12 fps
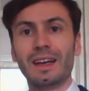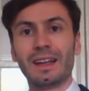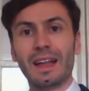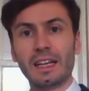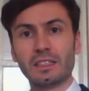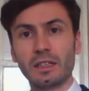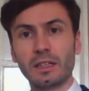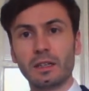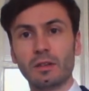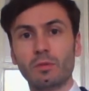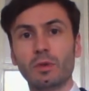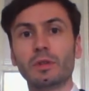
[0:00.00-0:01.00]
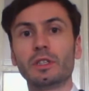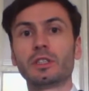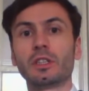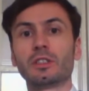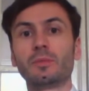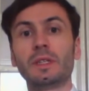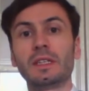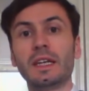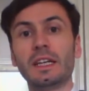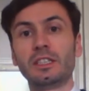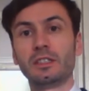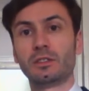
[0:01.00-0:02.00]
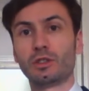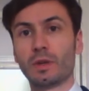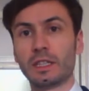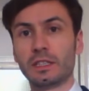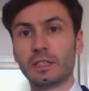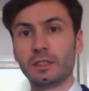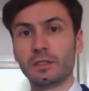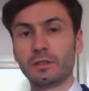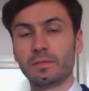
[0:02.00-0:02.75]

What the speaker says: Lastly, we will discuss mitigation strategies.